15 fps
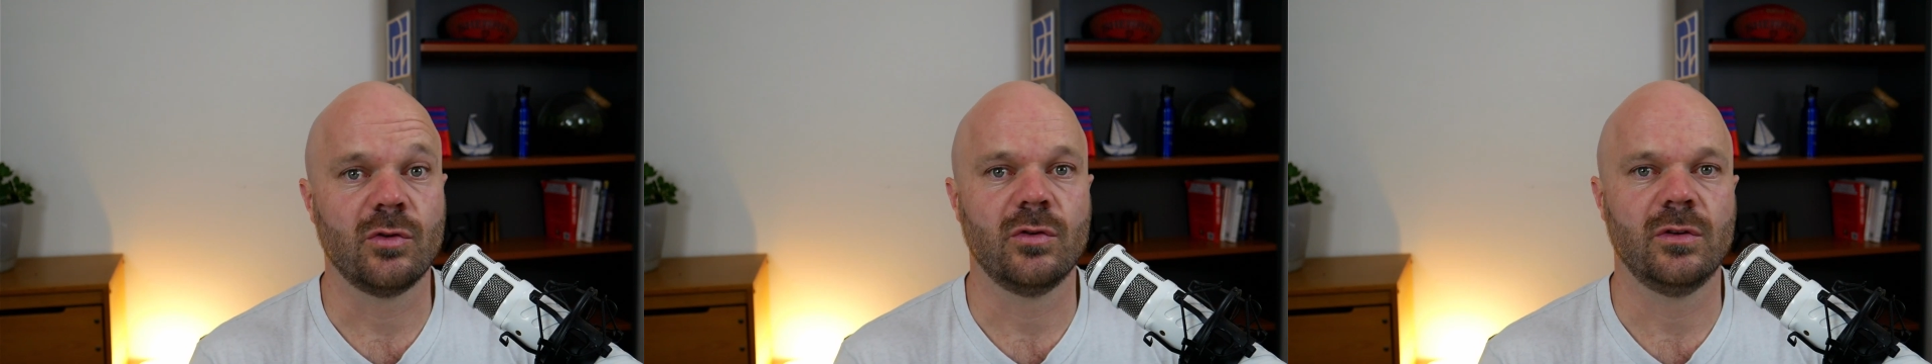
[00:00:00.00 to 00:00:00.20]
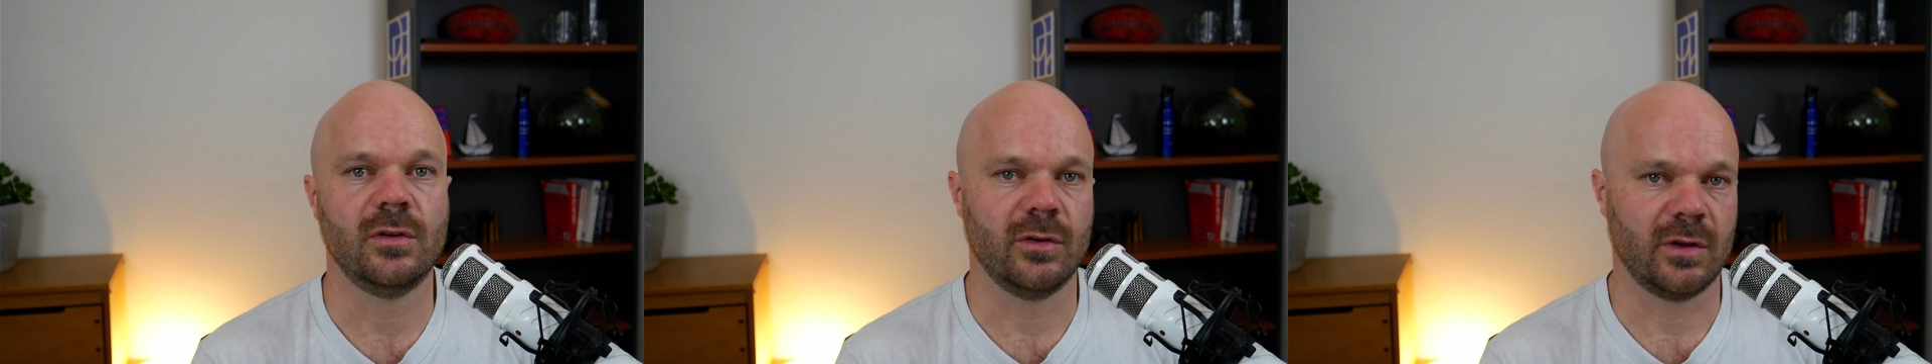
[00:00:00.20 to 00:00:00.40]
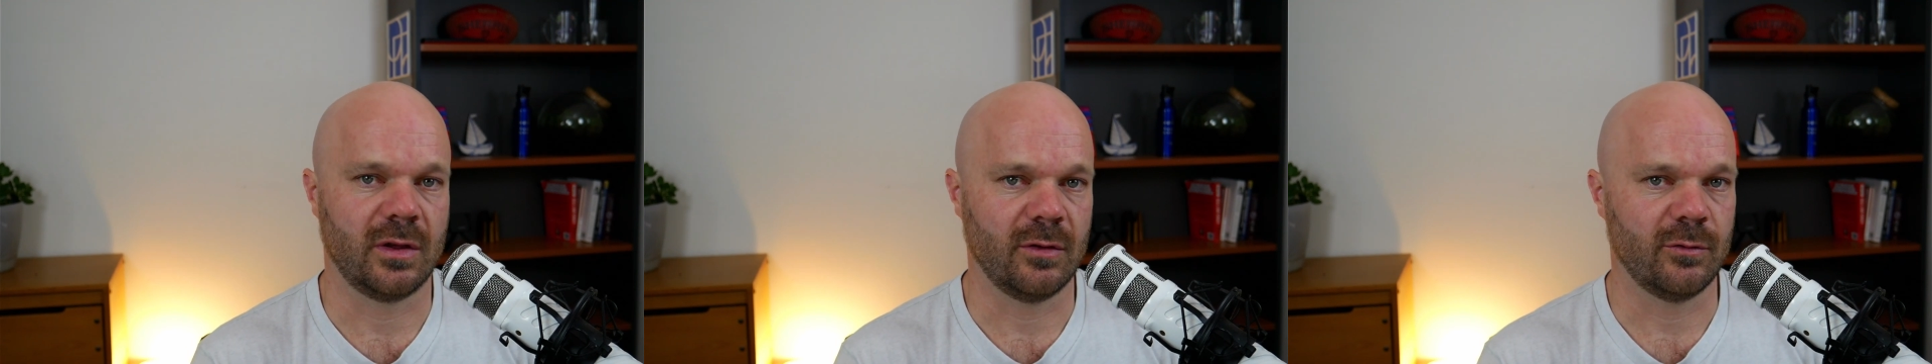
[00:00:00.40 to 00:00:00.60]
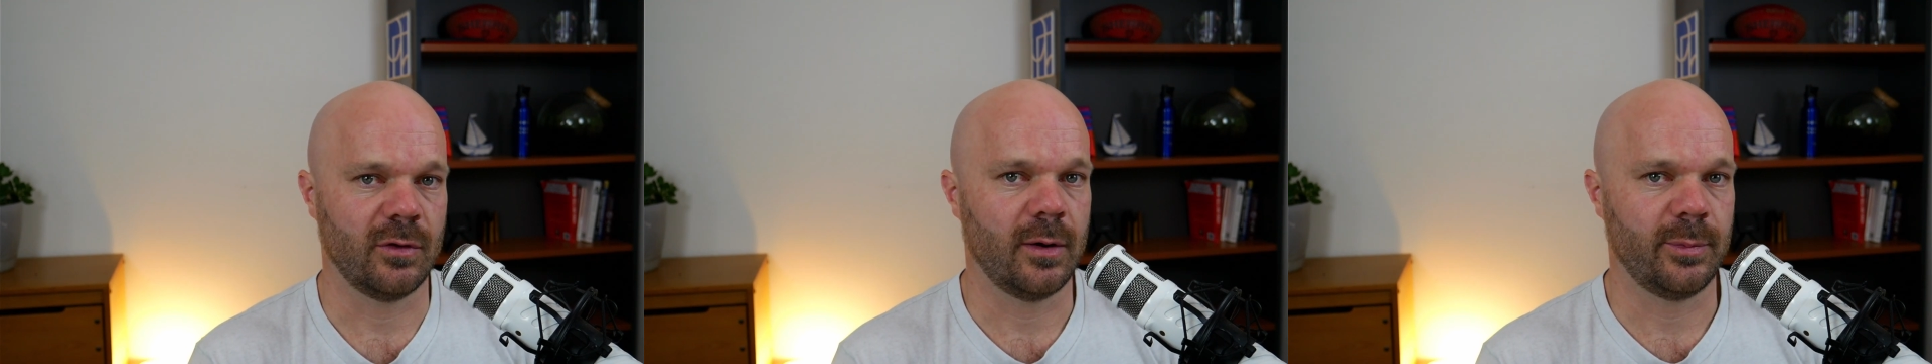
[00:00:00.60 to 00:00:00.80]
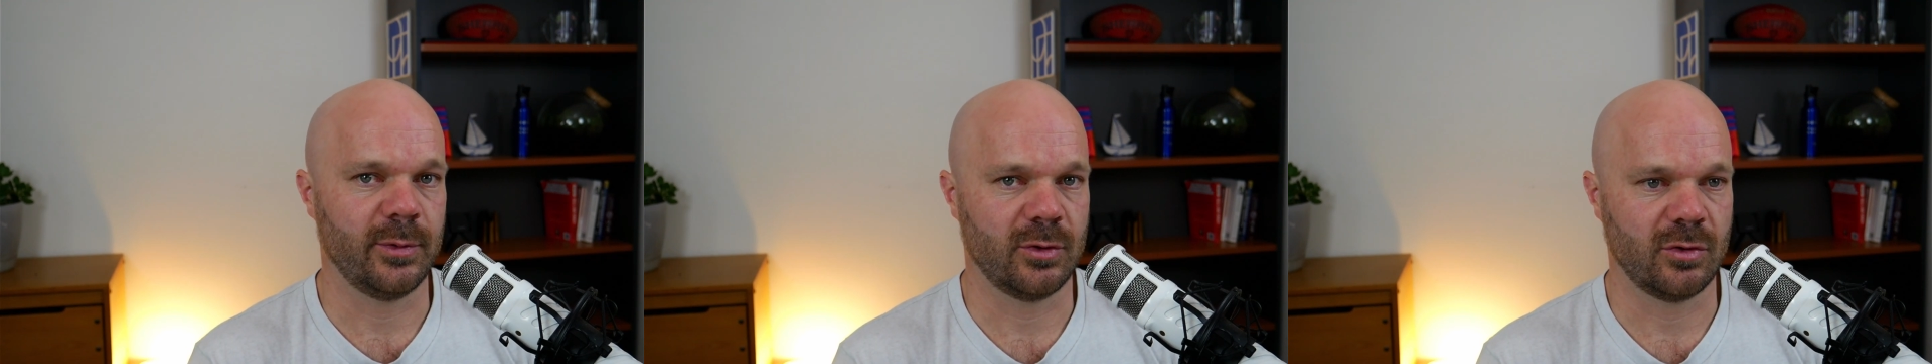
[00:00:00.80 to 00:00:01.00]
you're looking for
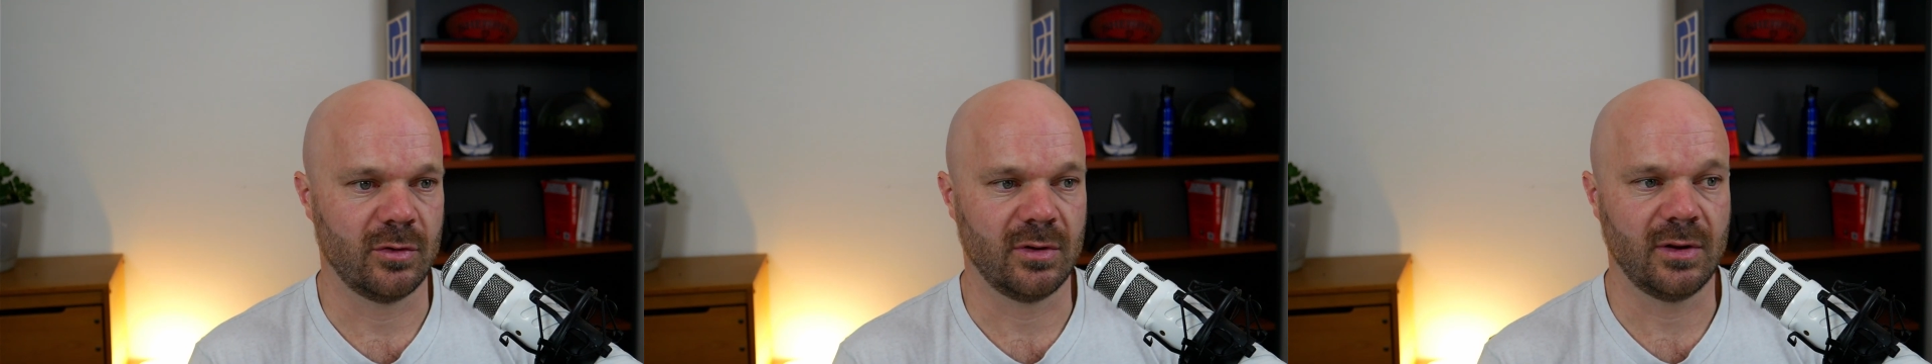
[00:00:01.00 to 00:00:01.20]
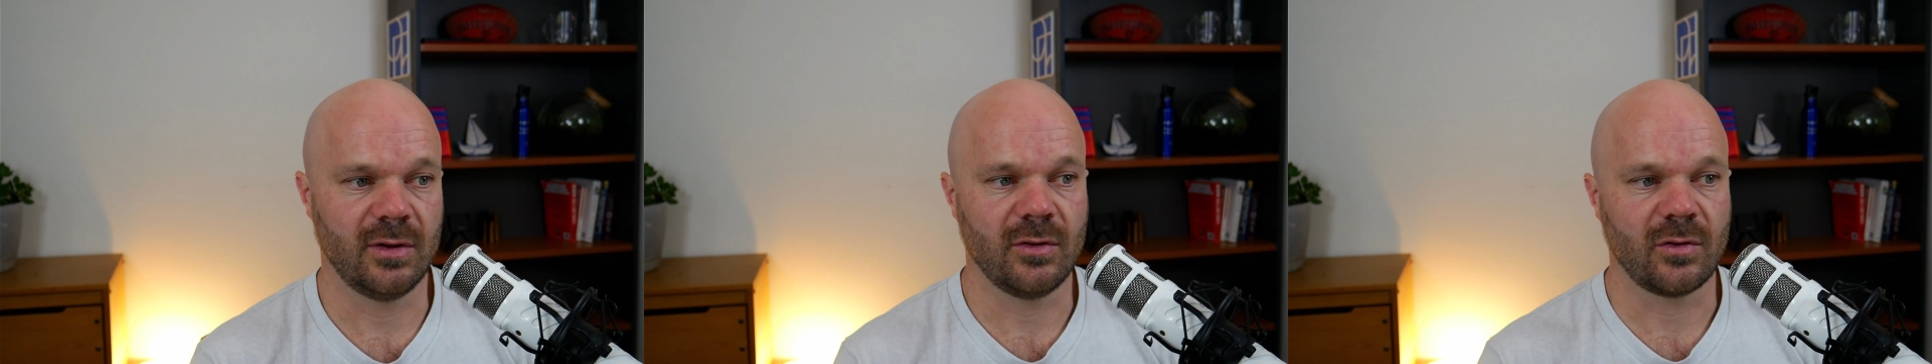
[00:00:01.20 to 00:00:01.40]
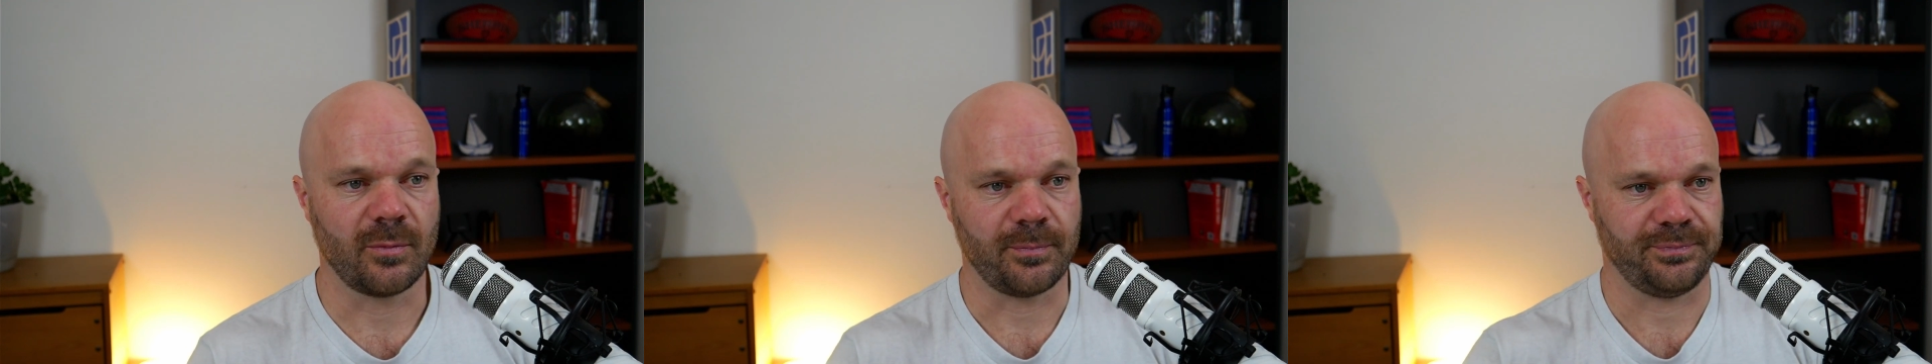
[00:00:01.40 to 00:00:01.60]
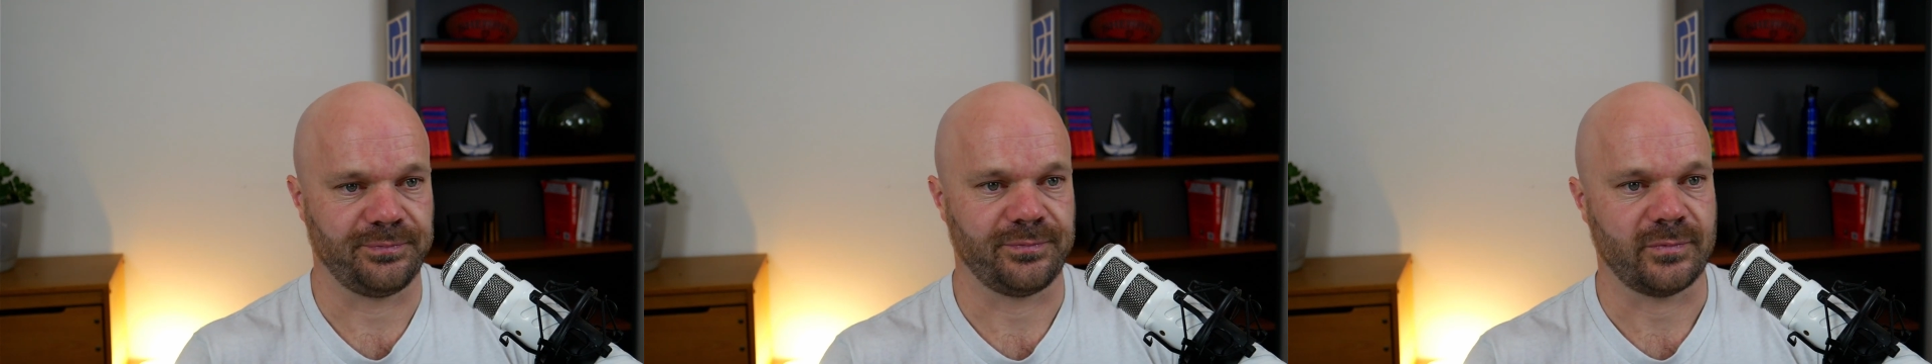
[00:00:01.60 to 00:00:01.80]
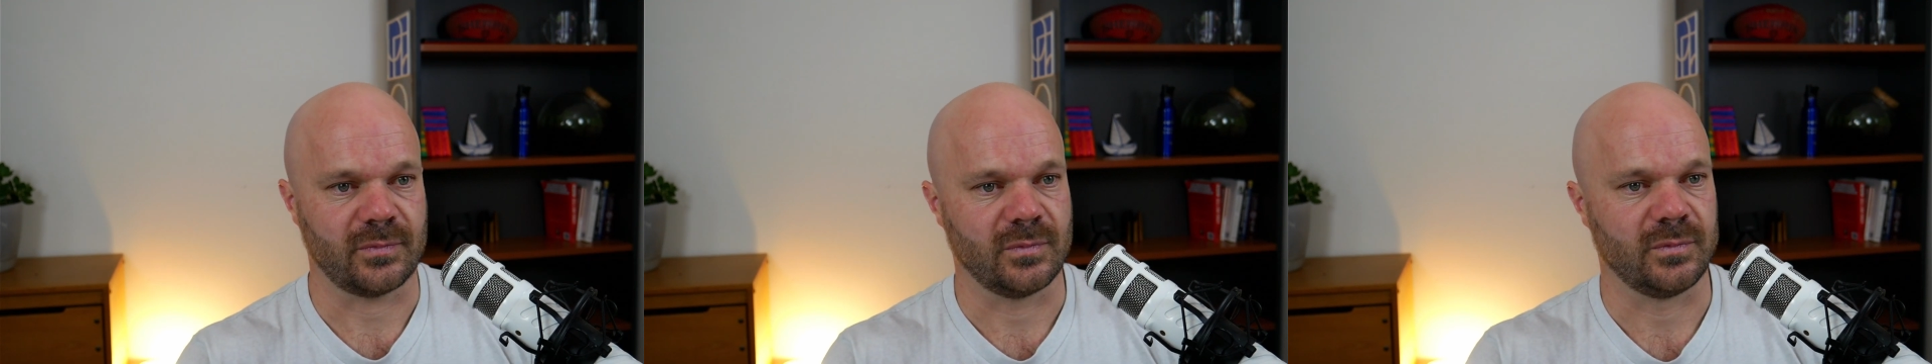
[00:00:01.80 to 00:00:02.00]
opportunities.
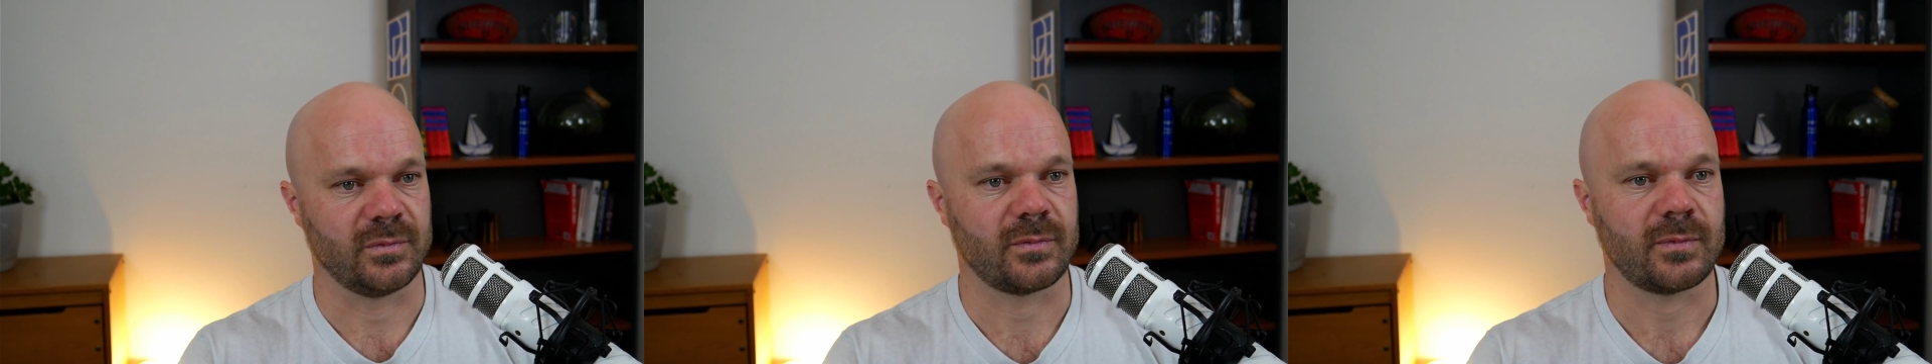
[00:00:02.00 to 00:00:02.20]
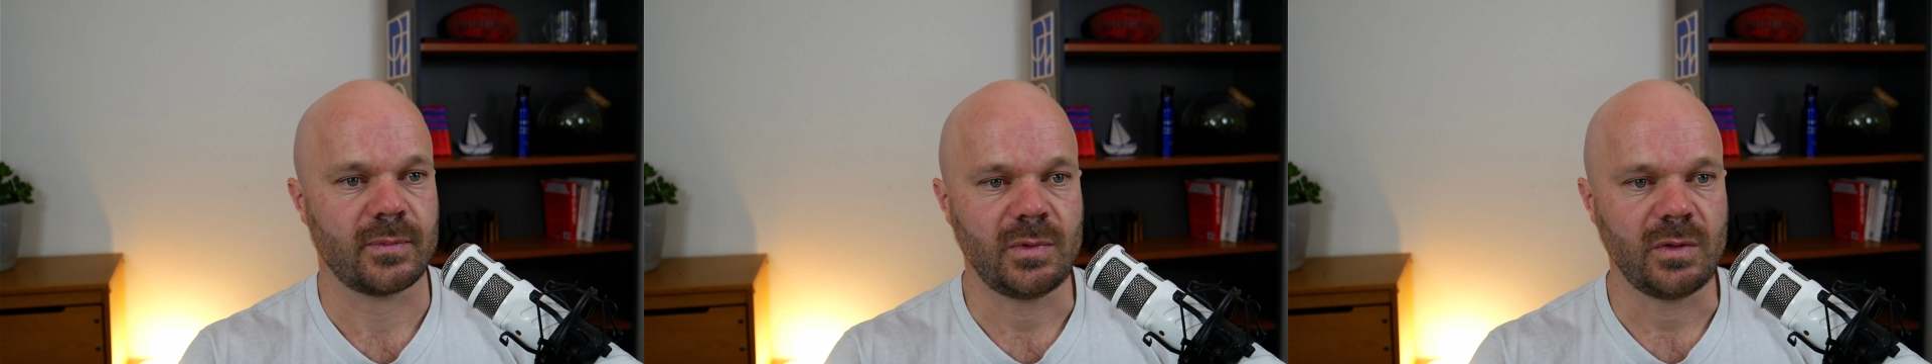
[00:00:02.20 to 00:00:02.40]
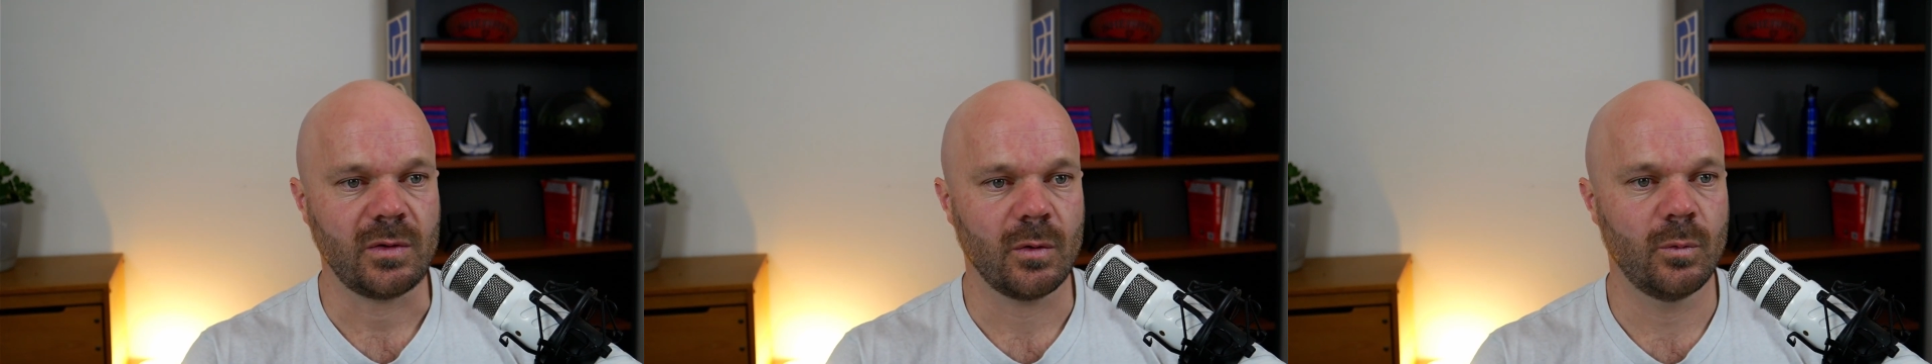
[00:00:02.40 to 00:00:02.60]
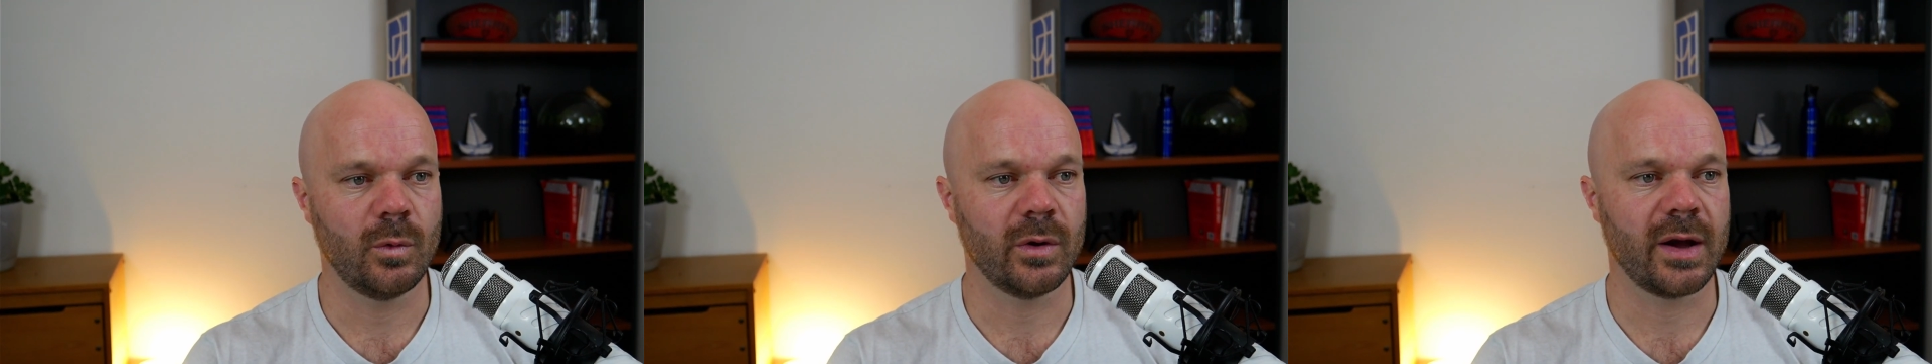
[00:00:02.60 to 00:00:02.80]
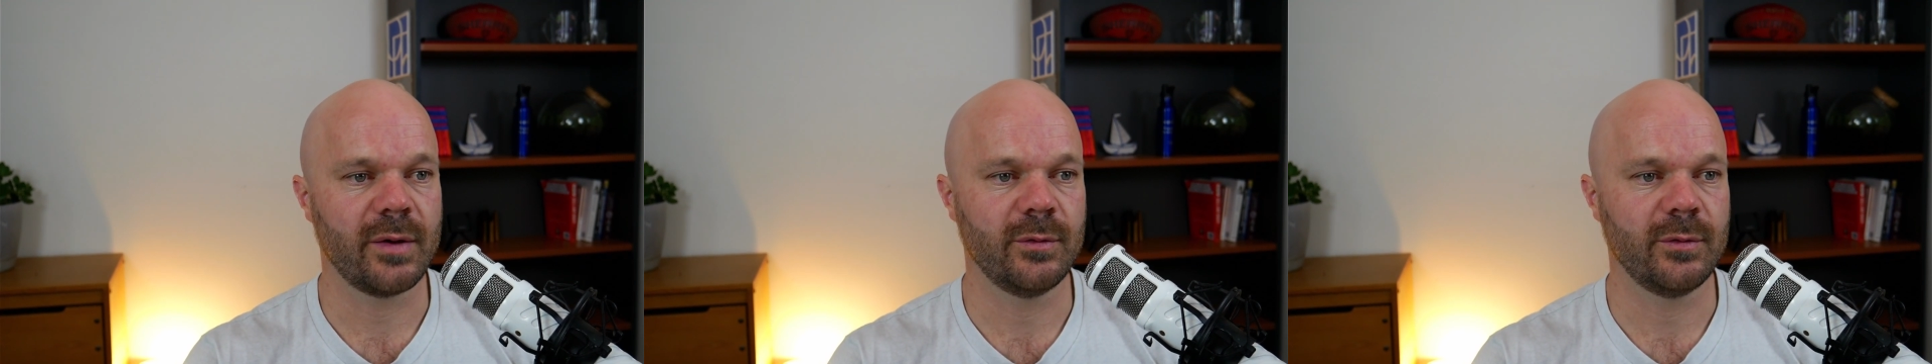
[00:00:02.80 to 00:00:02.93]
What I would